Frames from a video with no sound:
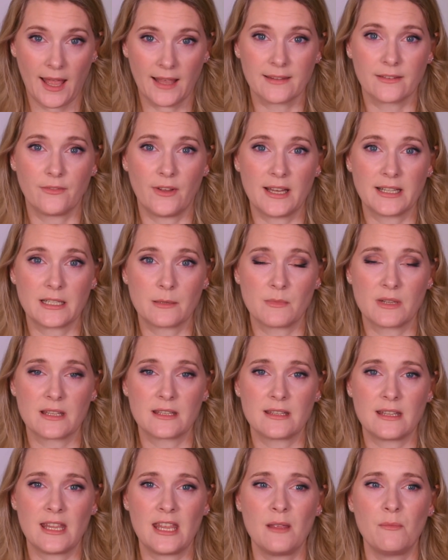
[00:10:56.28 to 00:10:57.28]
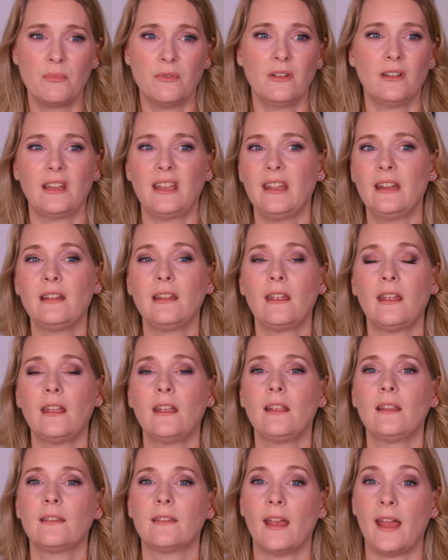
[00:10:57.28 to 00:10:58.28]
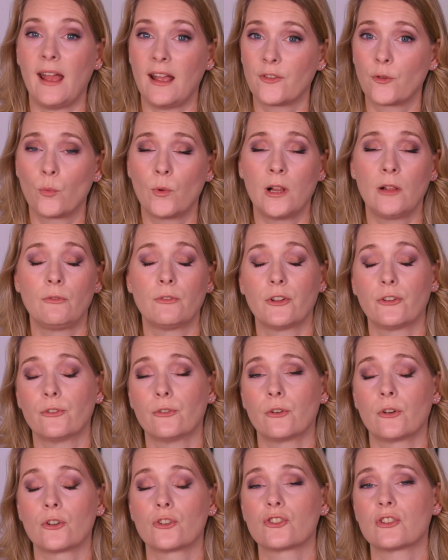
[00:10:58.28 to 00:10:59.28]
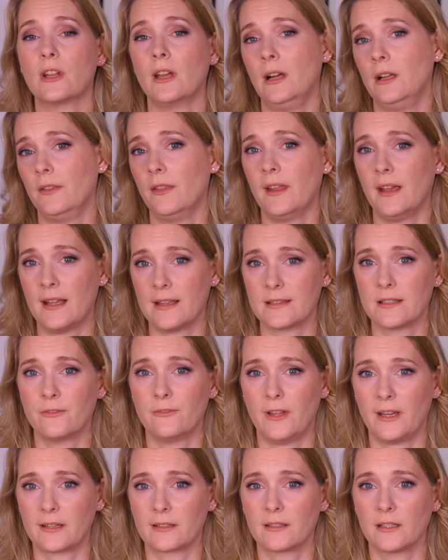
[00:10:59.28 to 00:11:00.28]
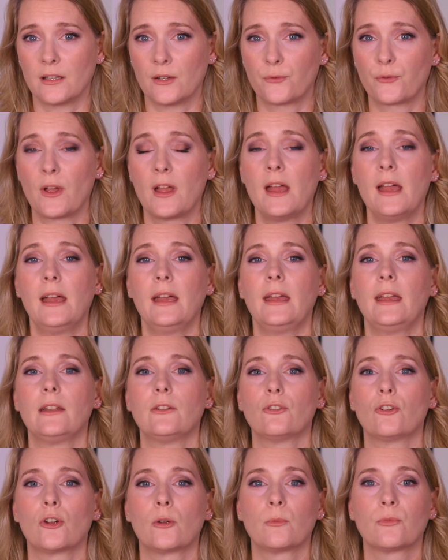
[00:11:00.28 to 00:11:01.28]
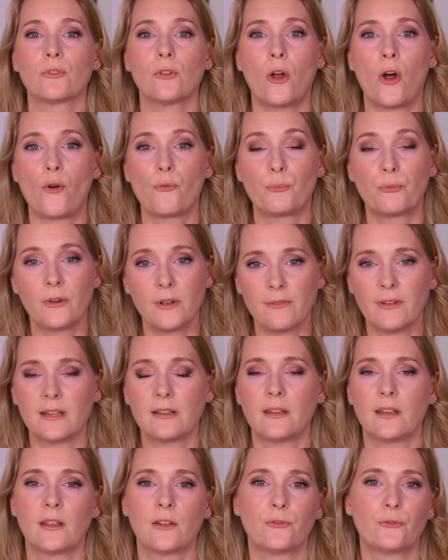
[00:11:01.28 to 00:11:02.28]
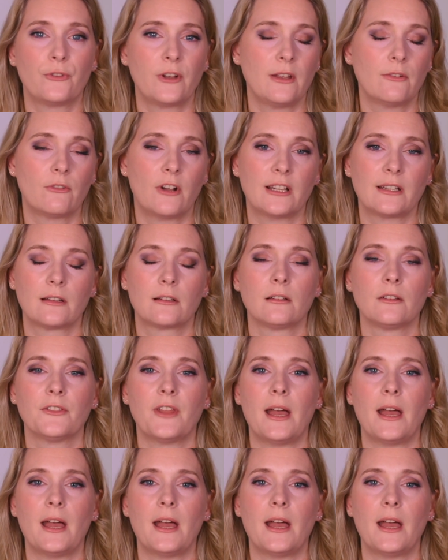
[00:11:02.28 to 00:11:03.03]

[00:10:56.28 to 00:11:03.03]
as vitamin C, but it is as well researched and as effective in terms of preventing free radical